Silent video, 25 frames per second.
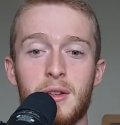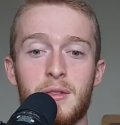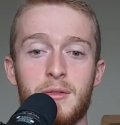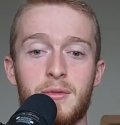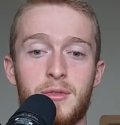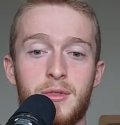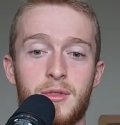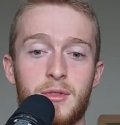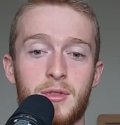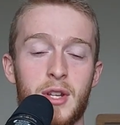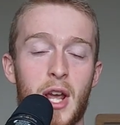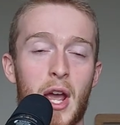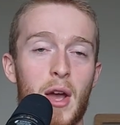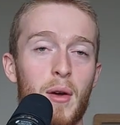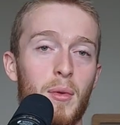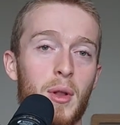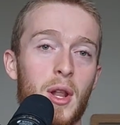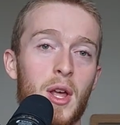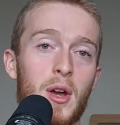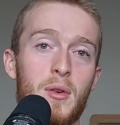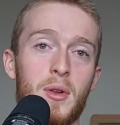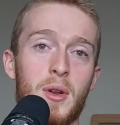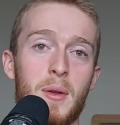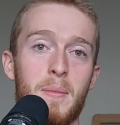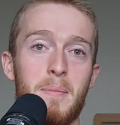
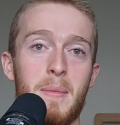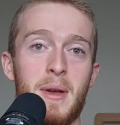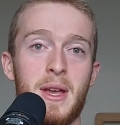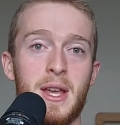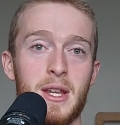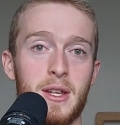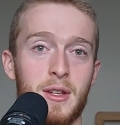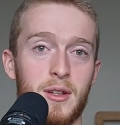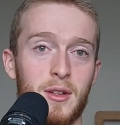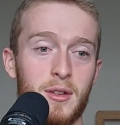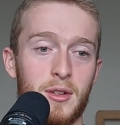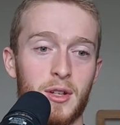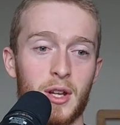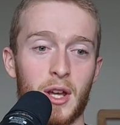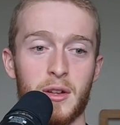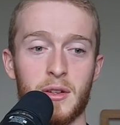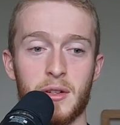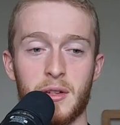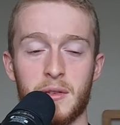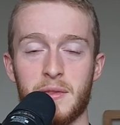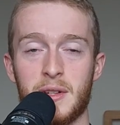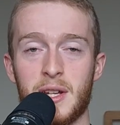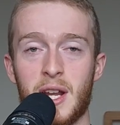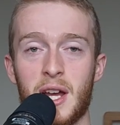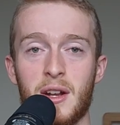download and make tons of
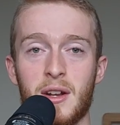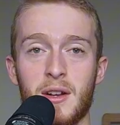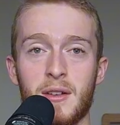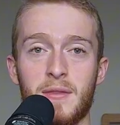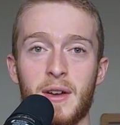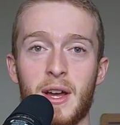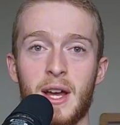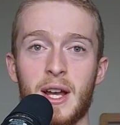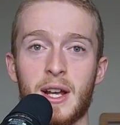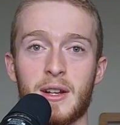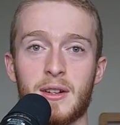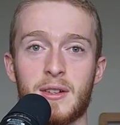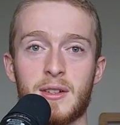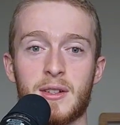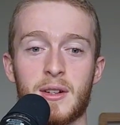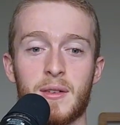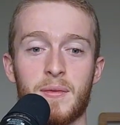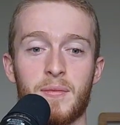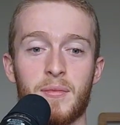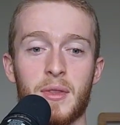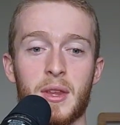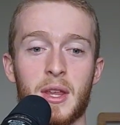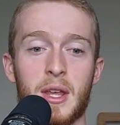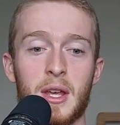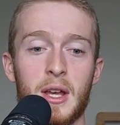sound effects,
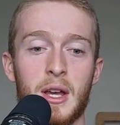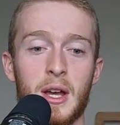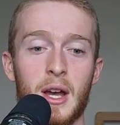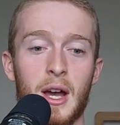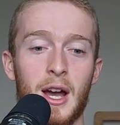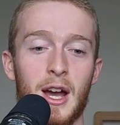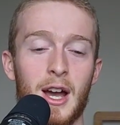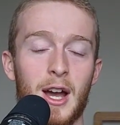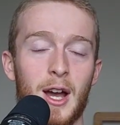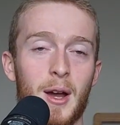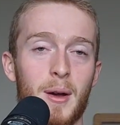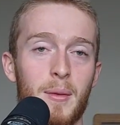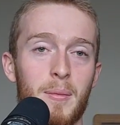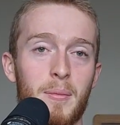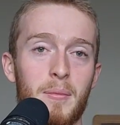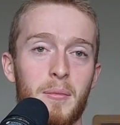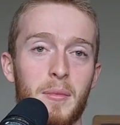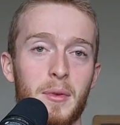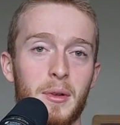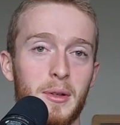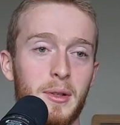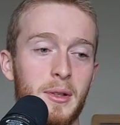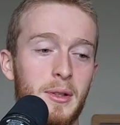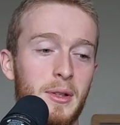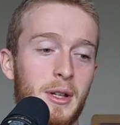
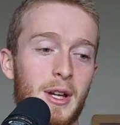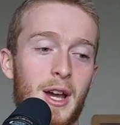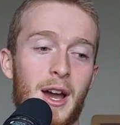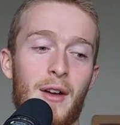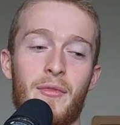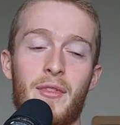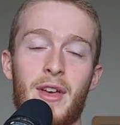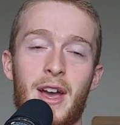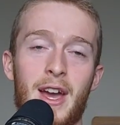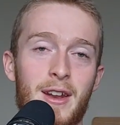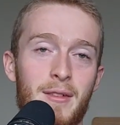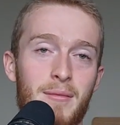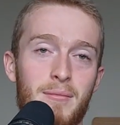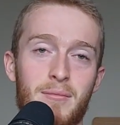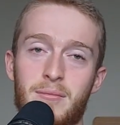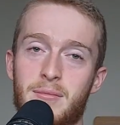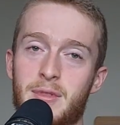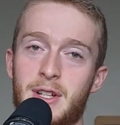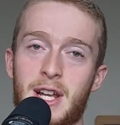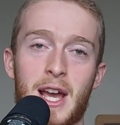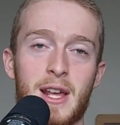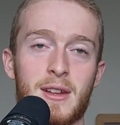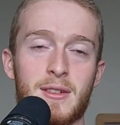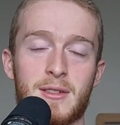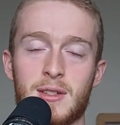and then
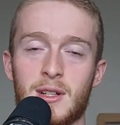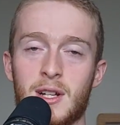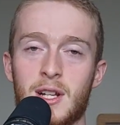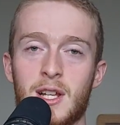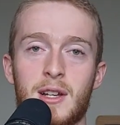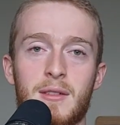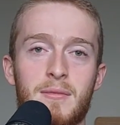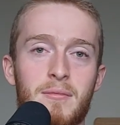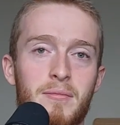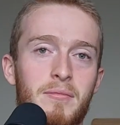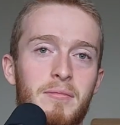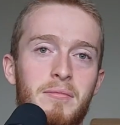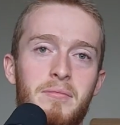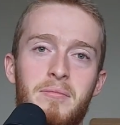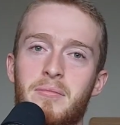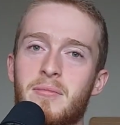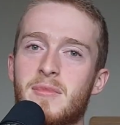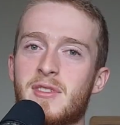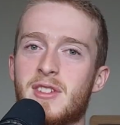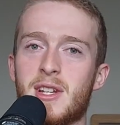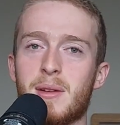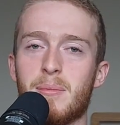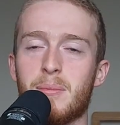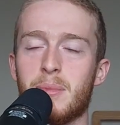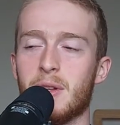cancel it.
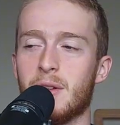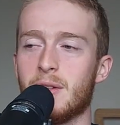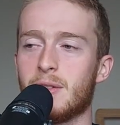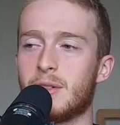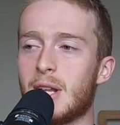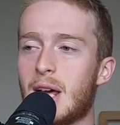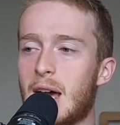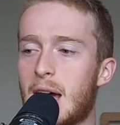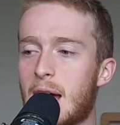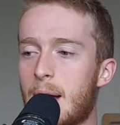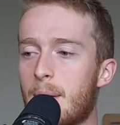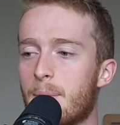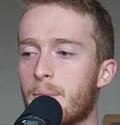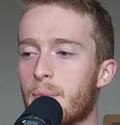Simple as that.